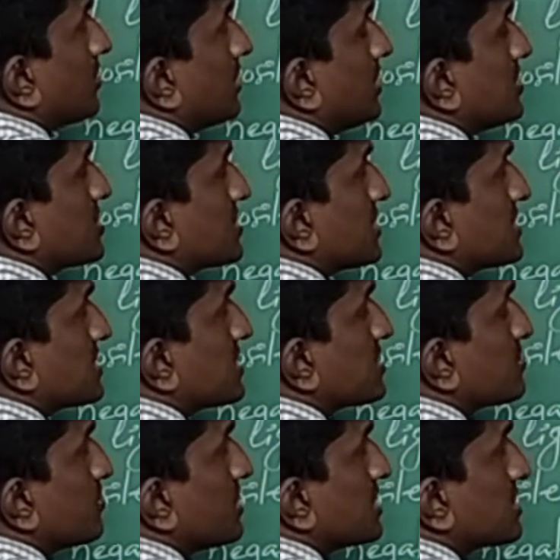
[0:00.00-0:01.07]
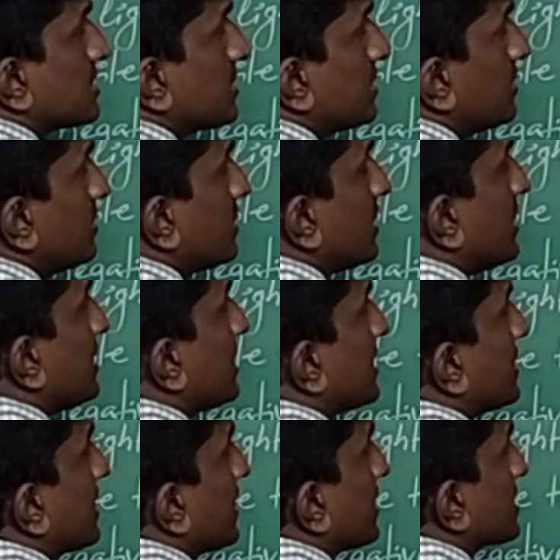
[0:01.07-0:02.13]
distances measured in the
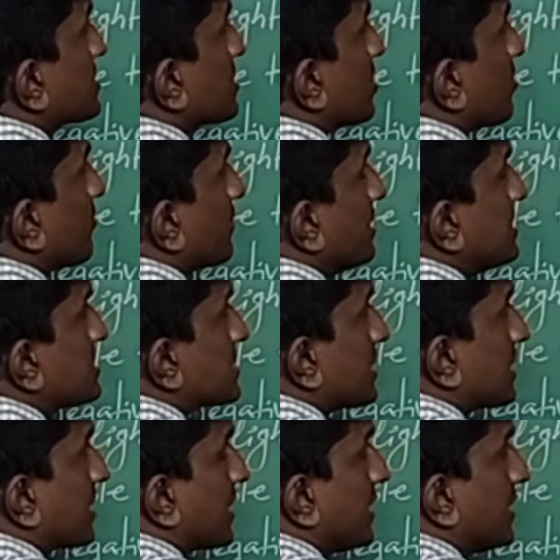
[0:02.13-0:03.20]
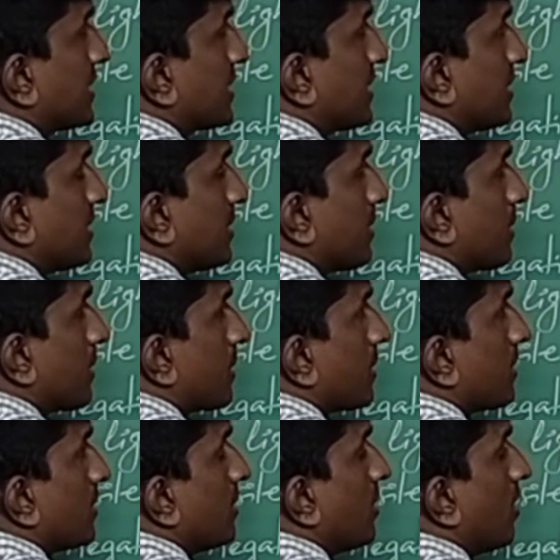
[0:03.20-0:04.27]
direction of incident light ray
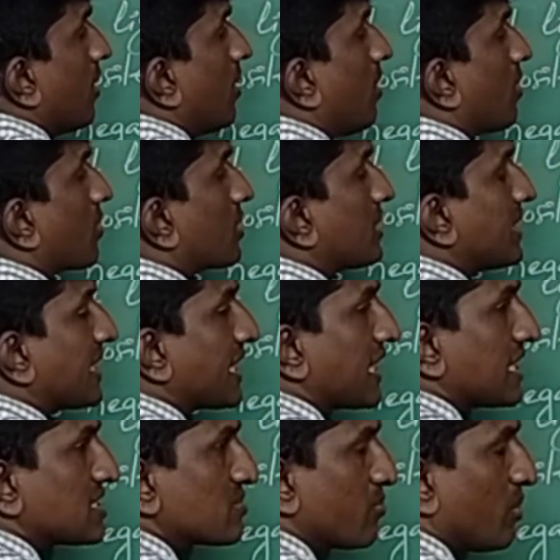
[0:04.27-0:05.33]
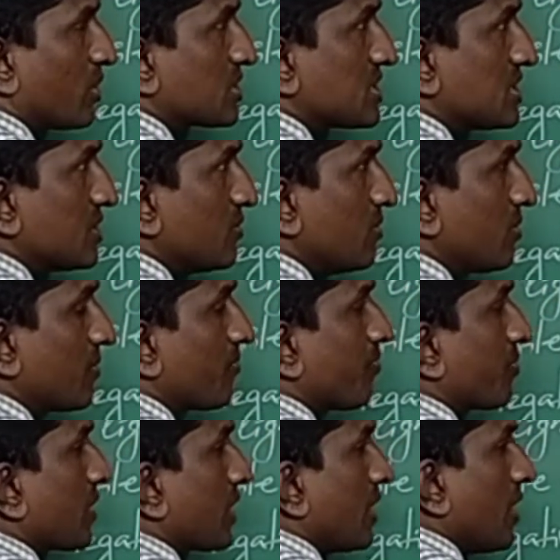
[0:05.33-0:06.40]
are taken as positive.
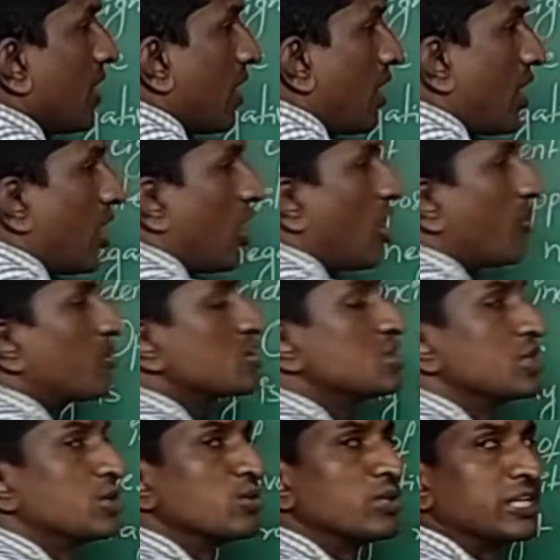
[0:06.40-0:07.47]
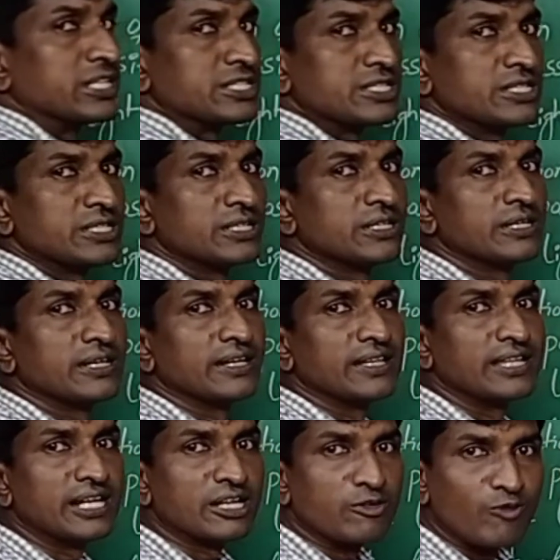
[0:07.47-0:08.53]
Opposite to that,
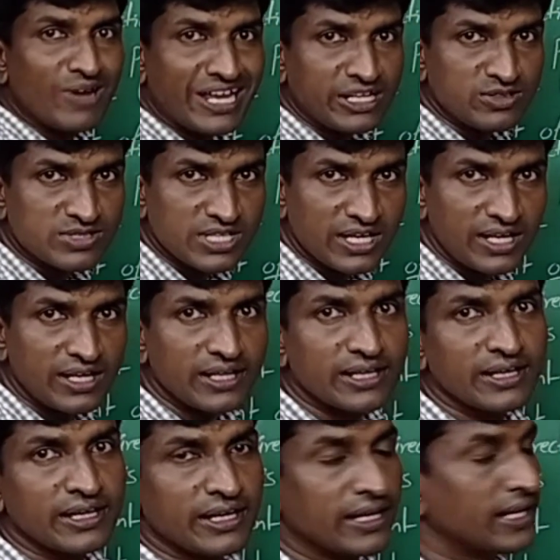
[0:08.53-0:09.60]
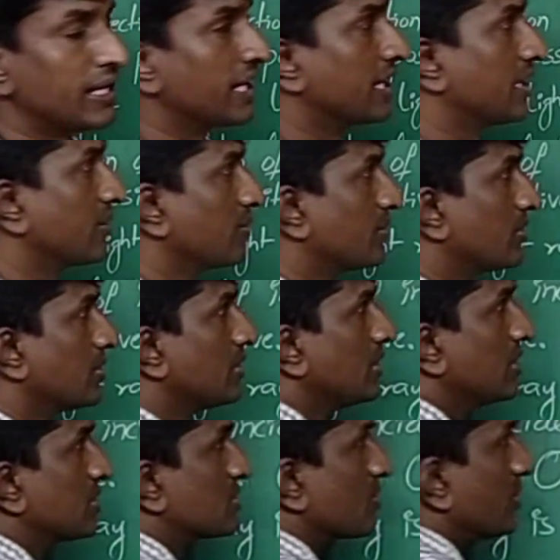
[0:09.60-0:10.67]
that values are negative.
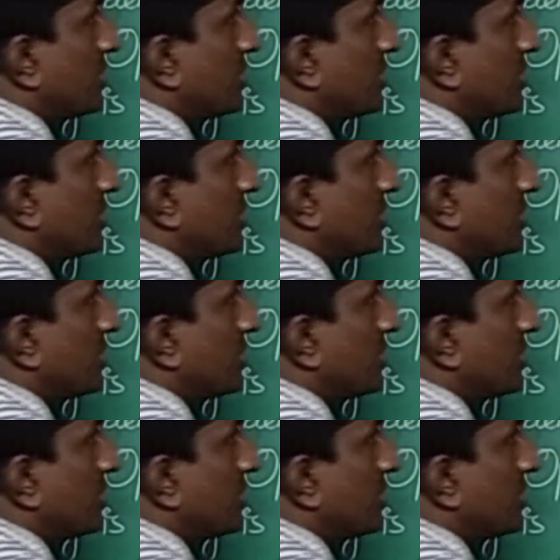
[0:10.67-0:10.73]
So